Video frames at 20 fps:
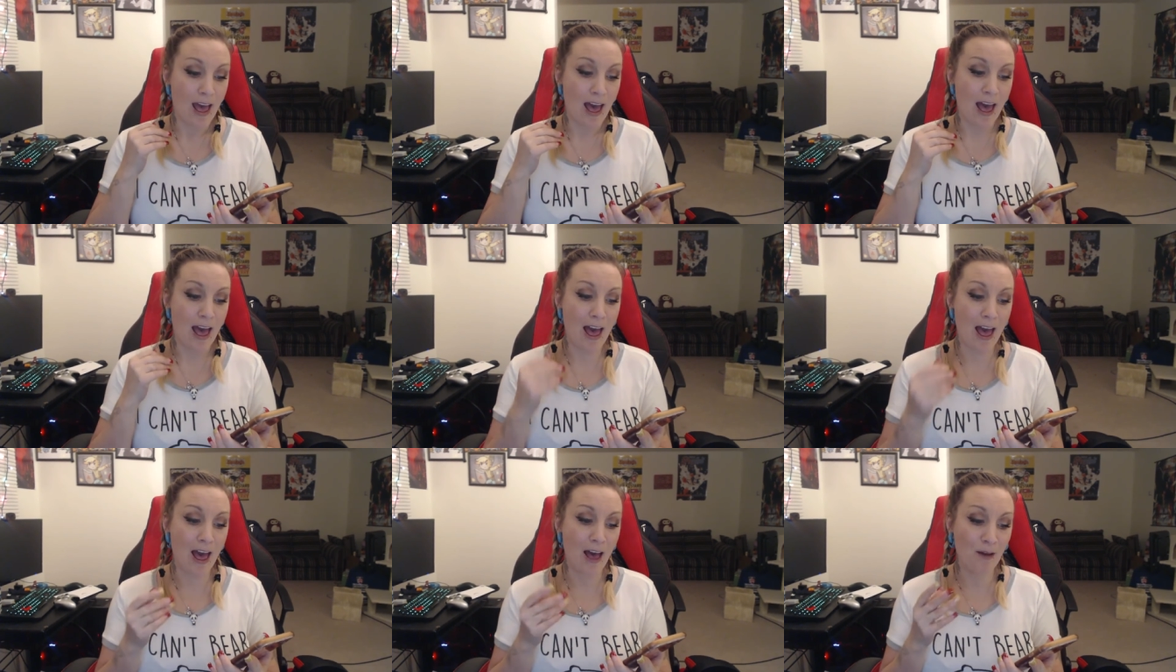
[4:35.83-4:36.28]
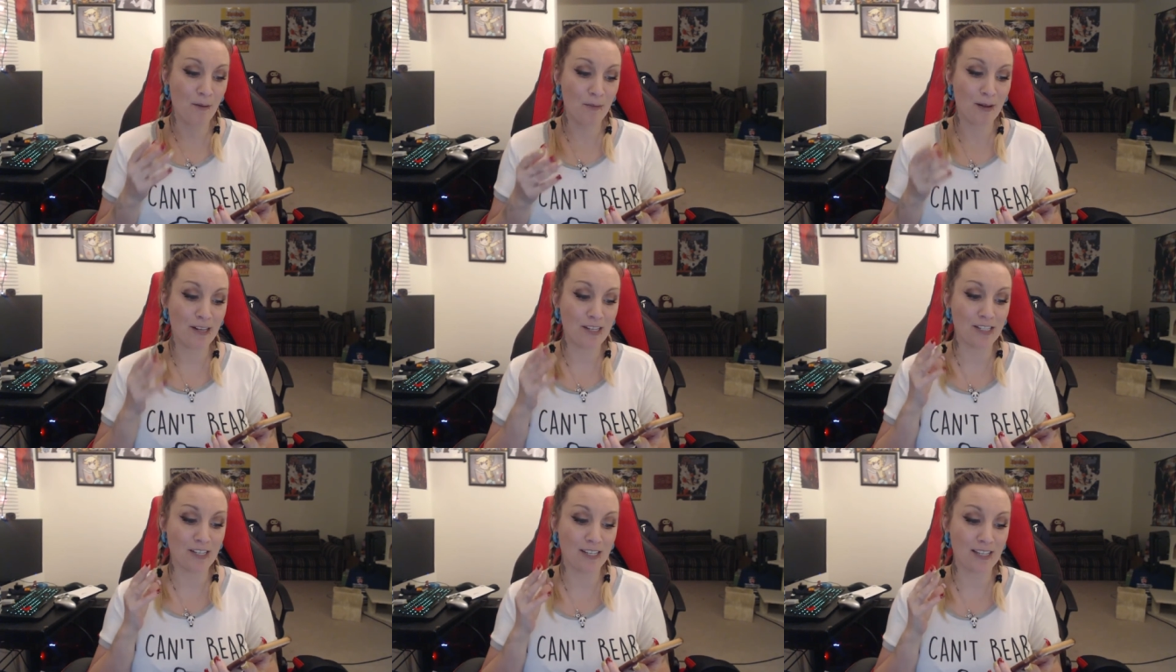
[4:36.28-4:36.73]
how
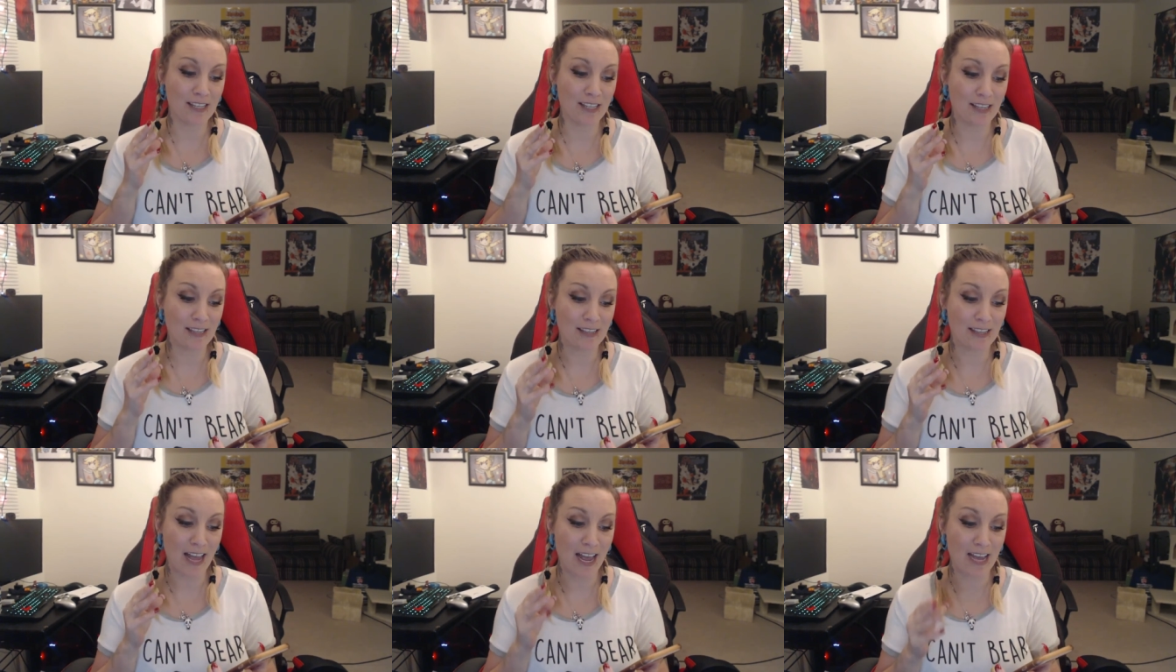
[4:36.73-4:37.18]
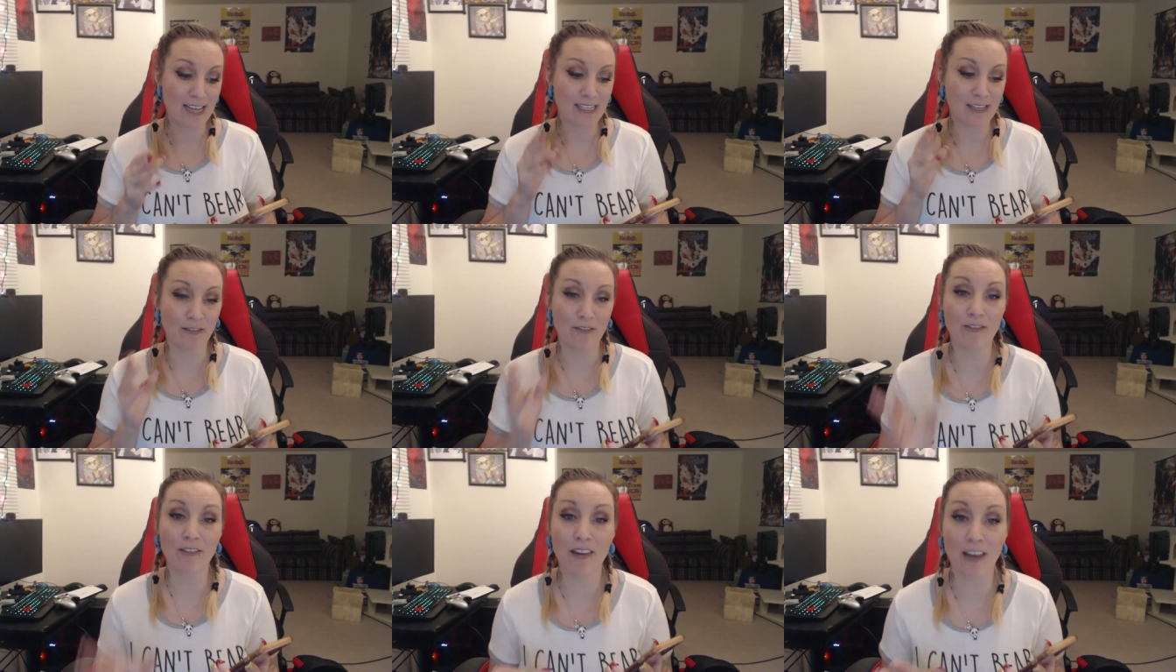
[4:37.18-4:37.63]
much days
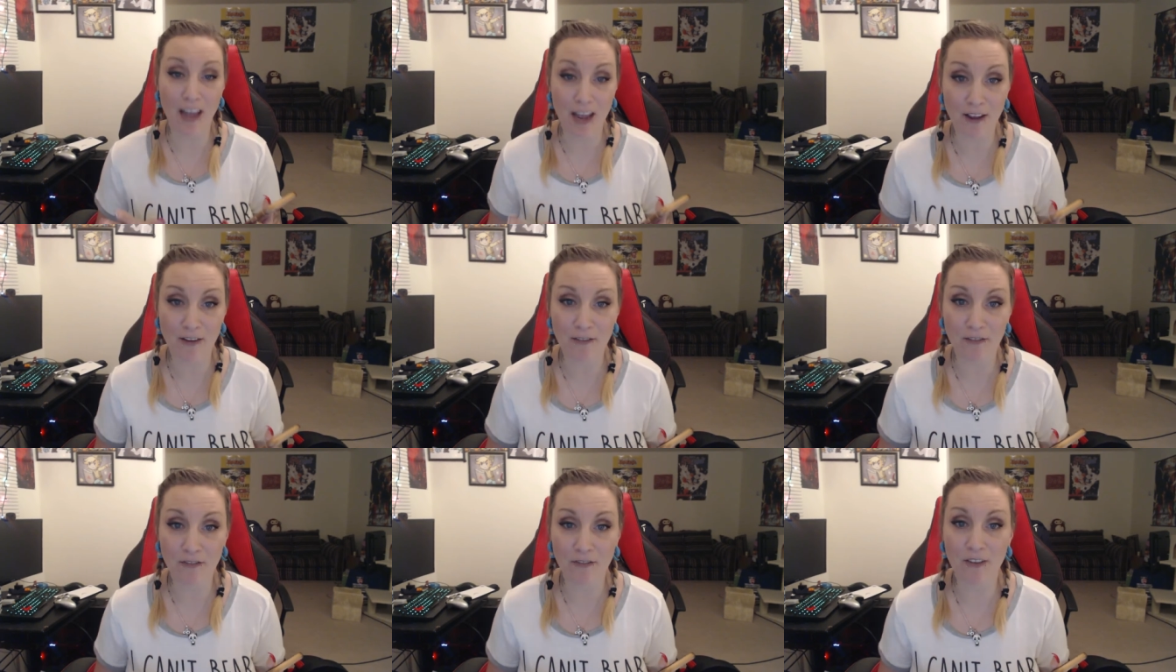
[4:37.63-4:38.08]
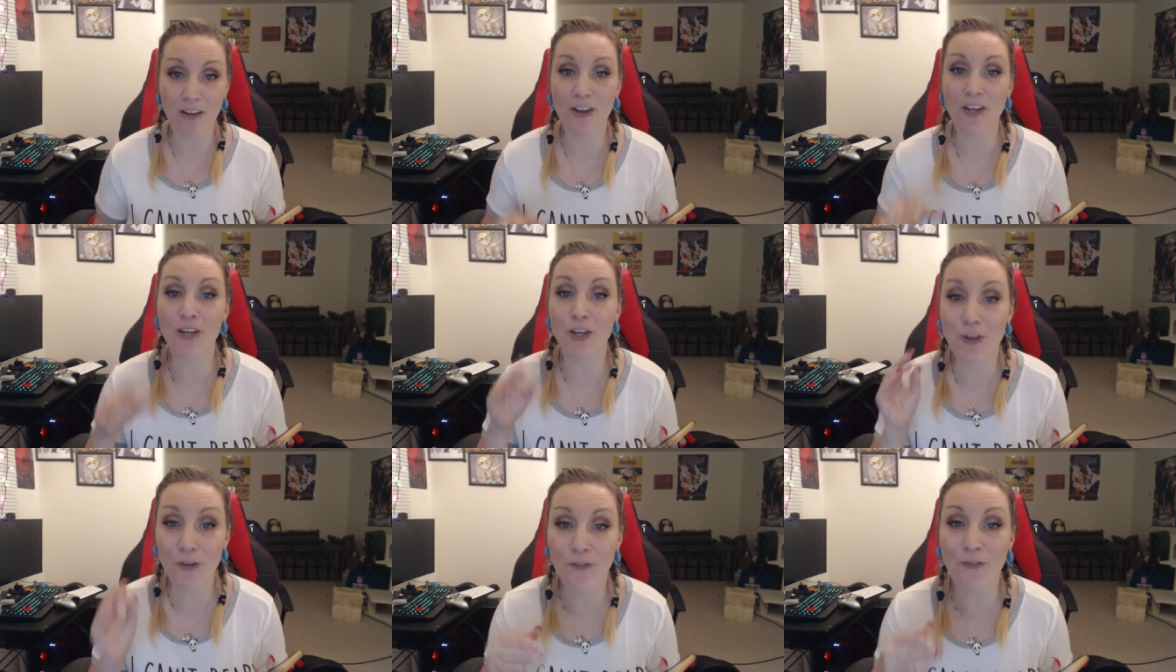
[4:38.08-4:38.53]
of life
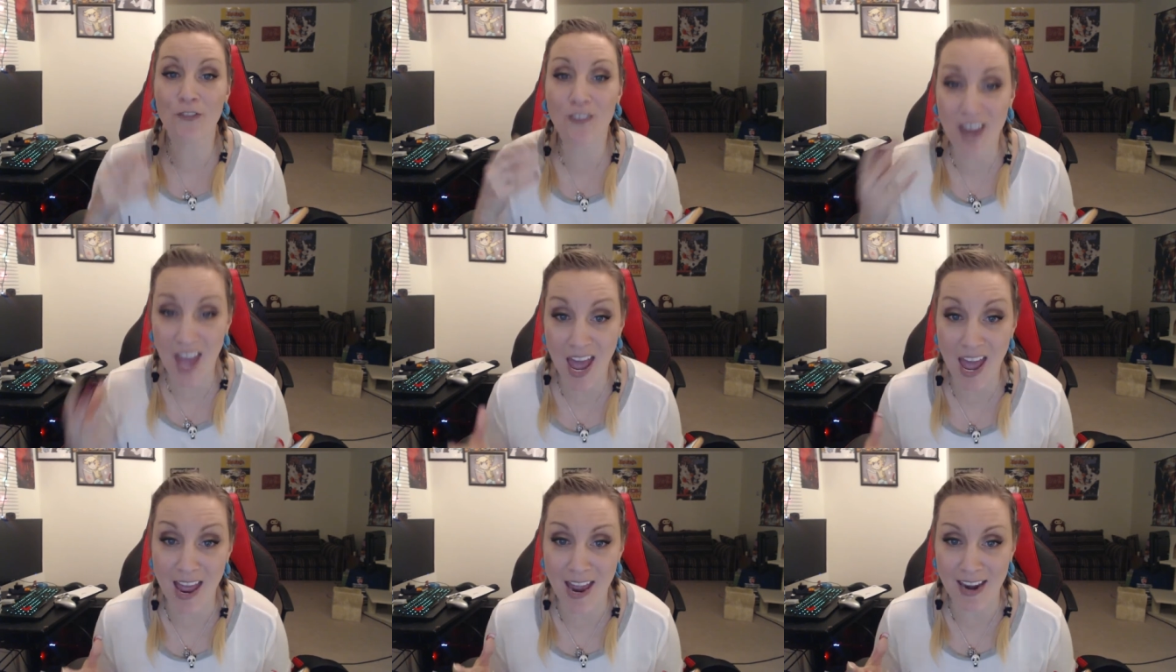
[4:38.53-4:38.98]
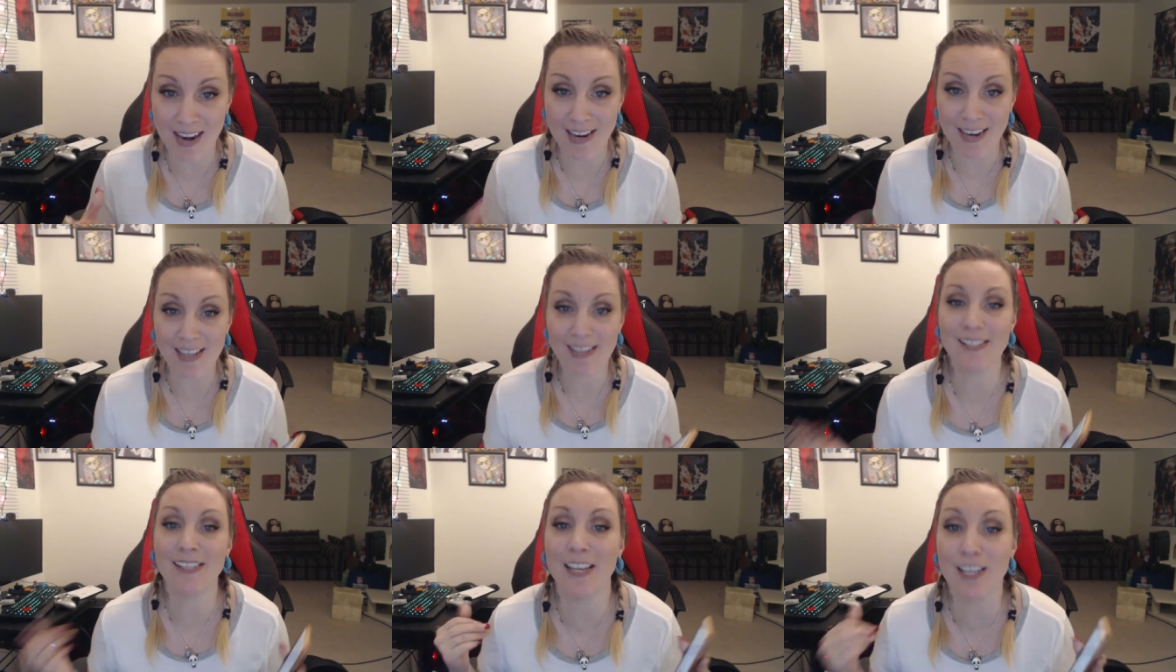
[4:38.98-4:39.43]
you've
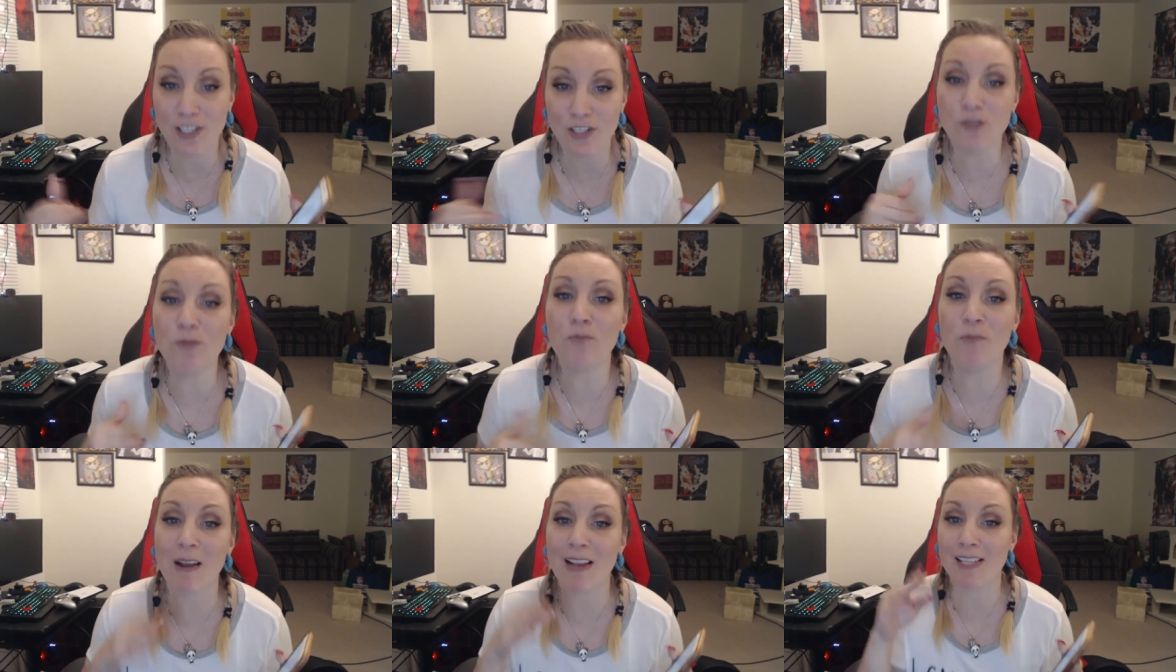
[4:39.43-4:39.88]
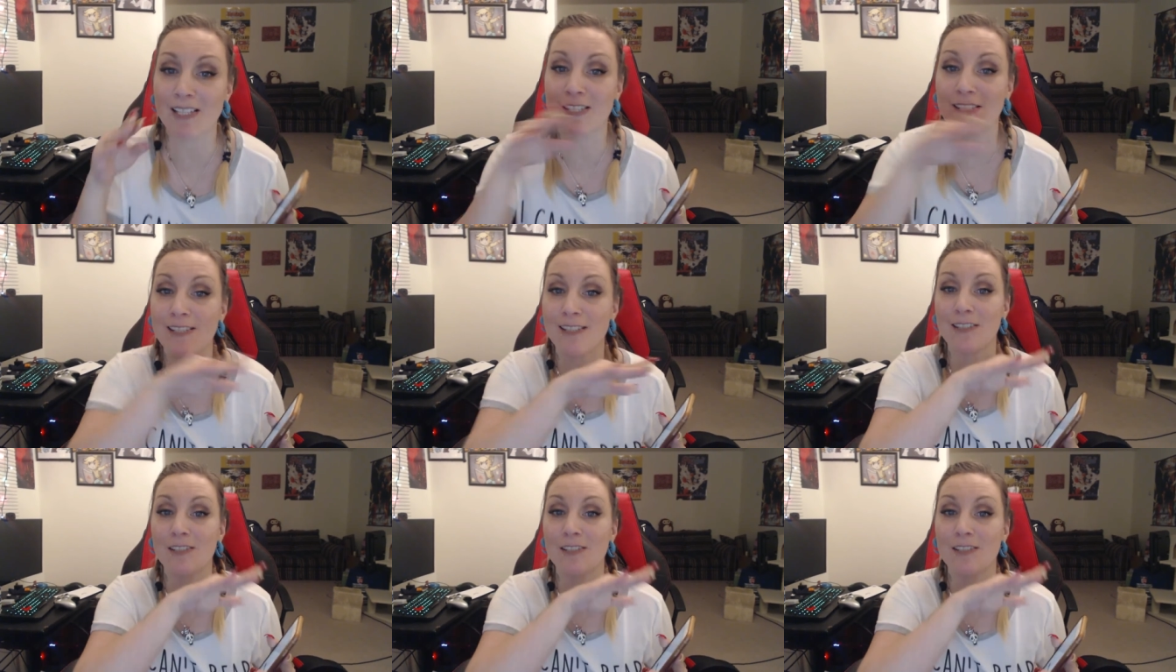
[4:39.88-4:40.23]
gained since you've been